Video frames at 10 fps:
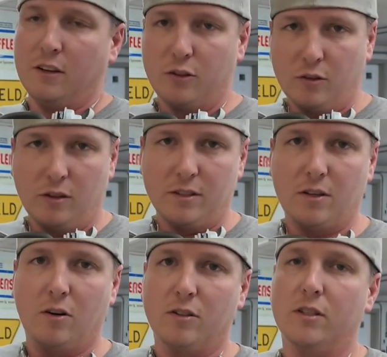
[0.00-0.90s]
do these
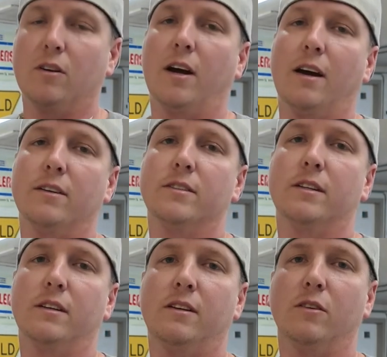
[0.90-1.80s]
cars at our house
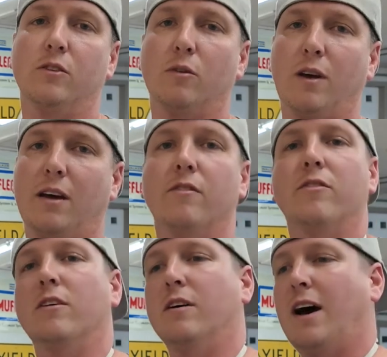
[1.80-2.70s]
that, you know, don't have
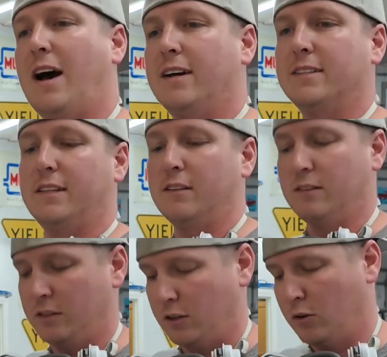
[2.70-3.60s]
the highest
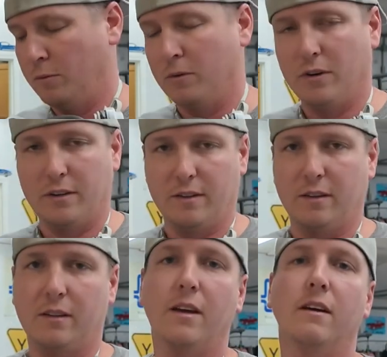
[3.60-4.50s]
end equipment or anything
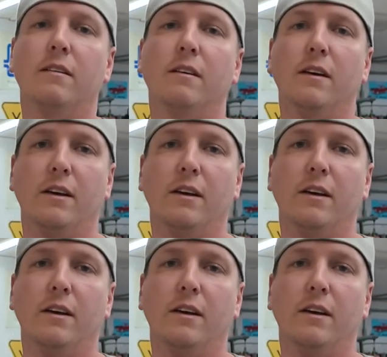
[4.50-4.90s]
like that.